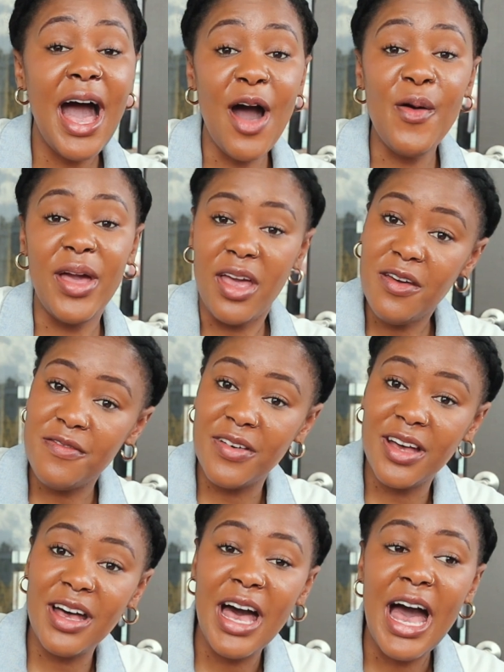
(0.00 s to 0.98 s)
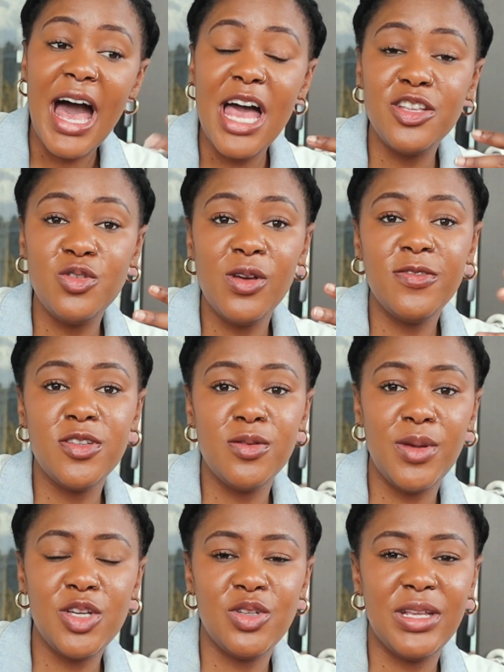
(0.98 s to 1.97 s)
However, I do have to
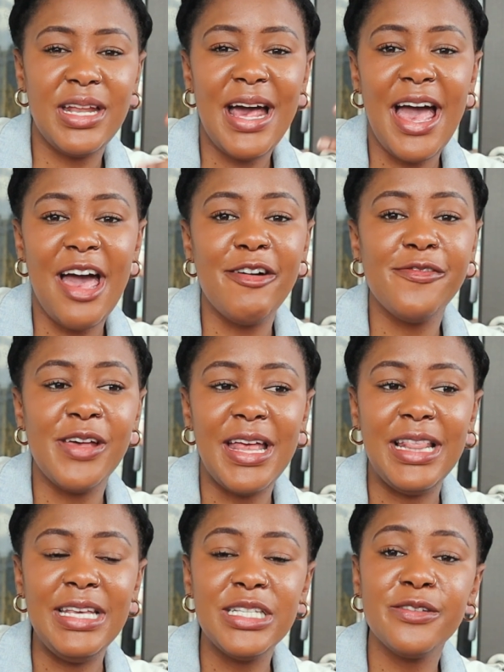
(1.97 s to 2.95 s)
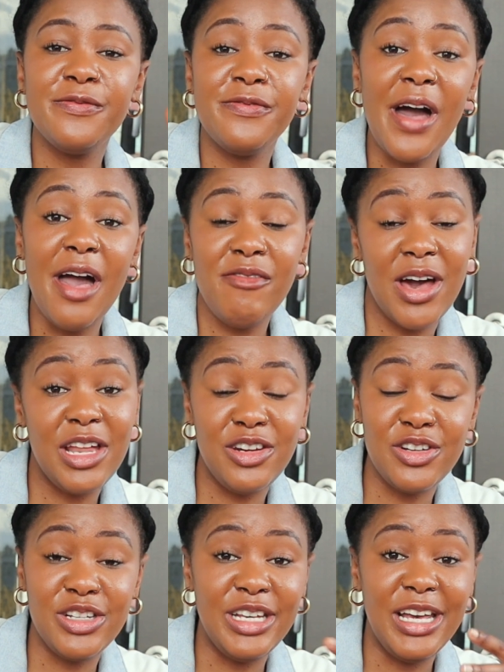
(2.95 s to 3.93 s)
make sure that I have at least
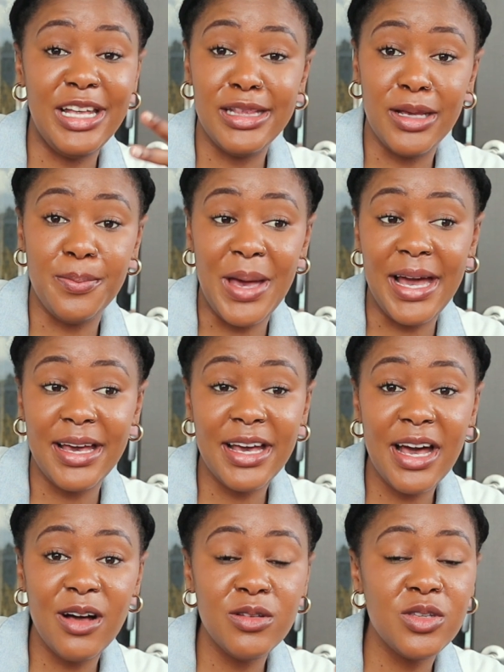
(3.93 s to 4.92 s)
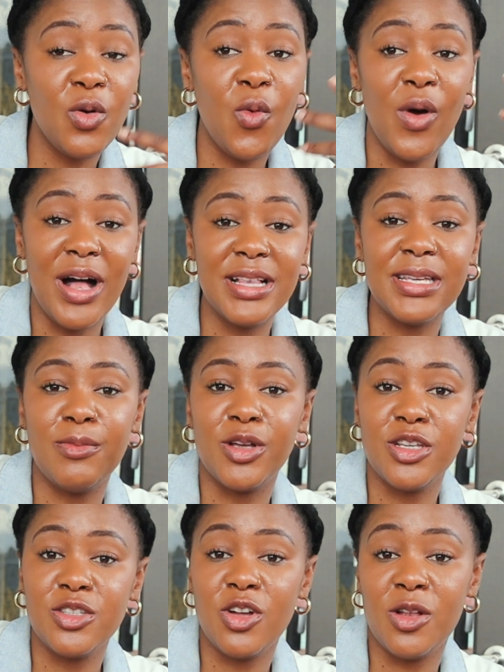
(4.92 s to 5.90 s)
500 in the bank account, or else I'm
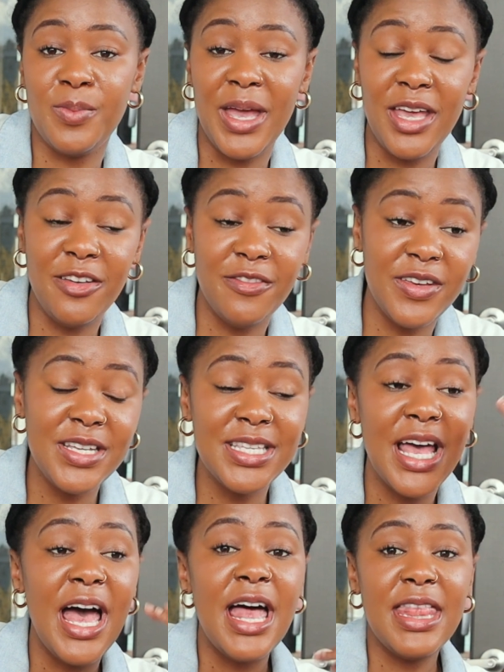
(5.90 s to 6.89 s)
going to start paying fees.